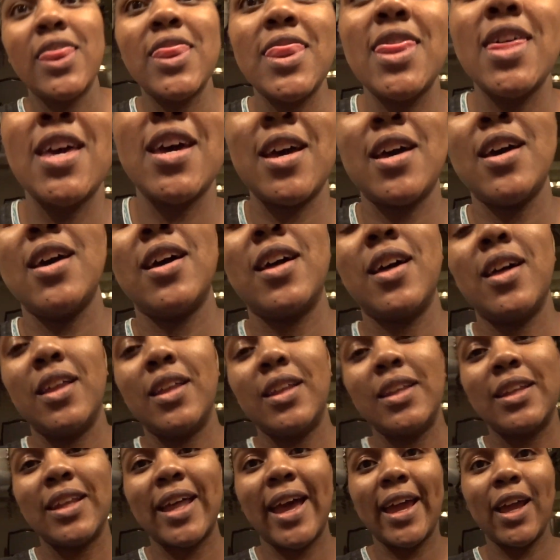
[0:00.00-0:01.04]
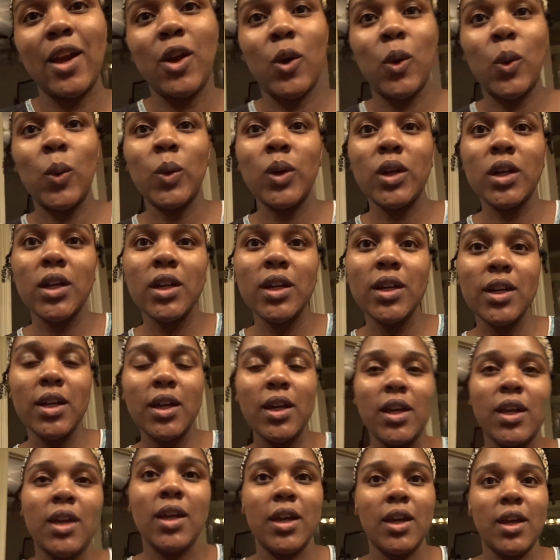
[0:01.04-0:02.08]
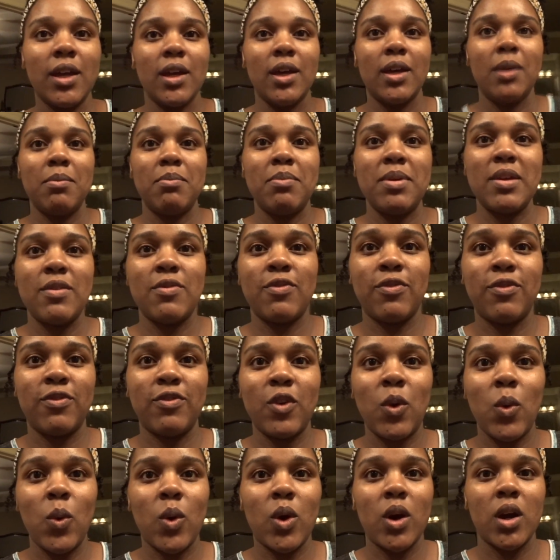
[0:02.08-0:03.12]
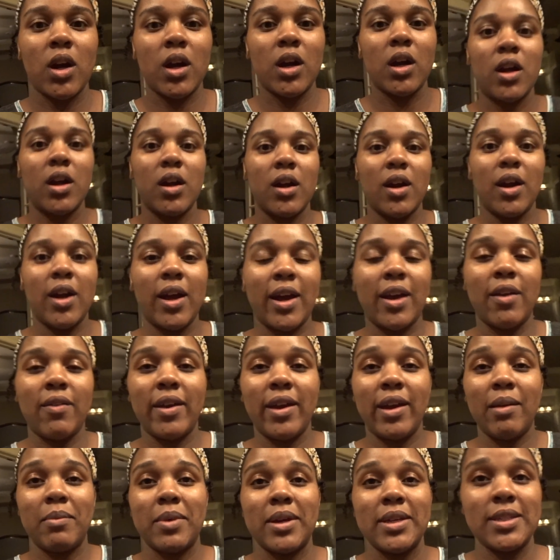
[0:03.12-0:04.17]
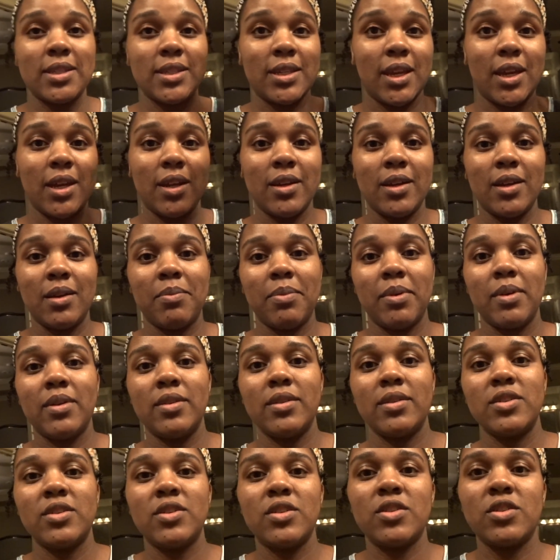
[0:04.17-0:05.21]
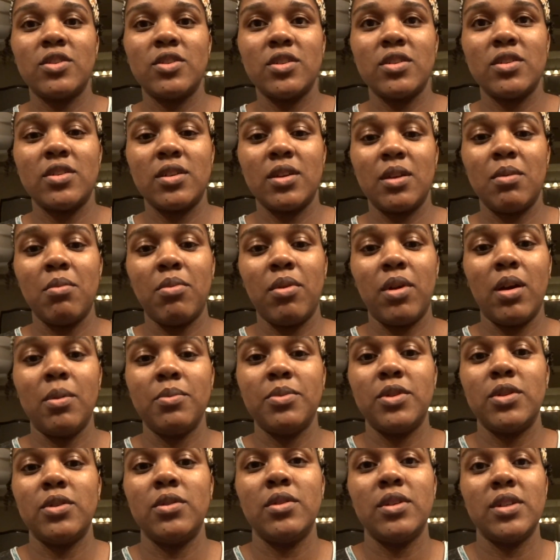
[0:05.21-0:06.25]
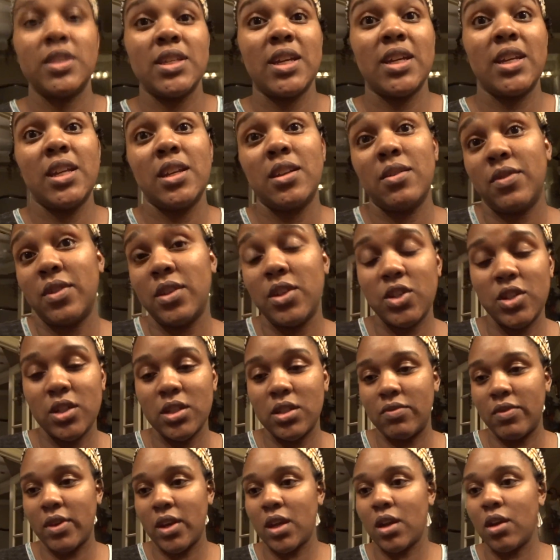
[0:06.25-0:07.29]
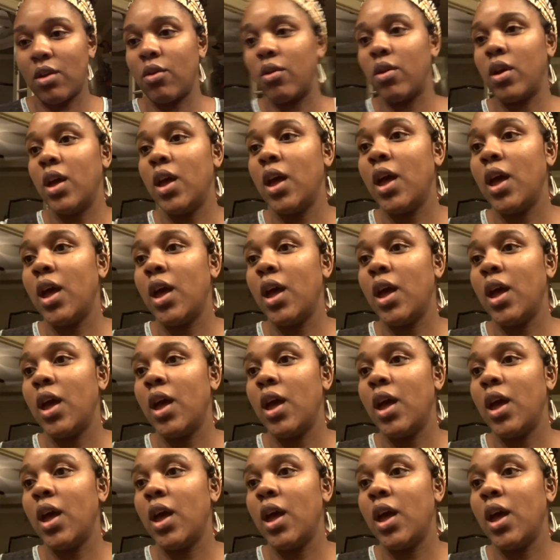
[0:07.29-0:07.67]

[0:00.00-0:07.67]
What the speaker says: the light cord before. I don't have my stand up. This is just impromptu because I need to finish this video.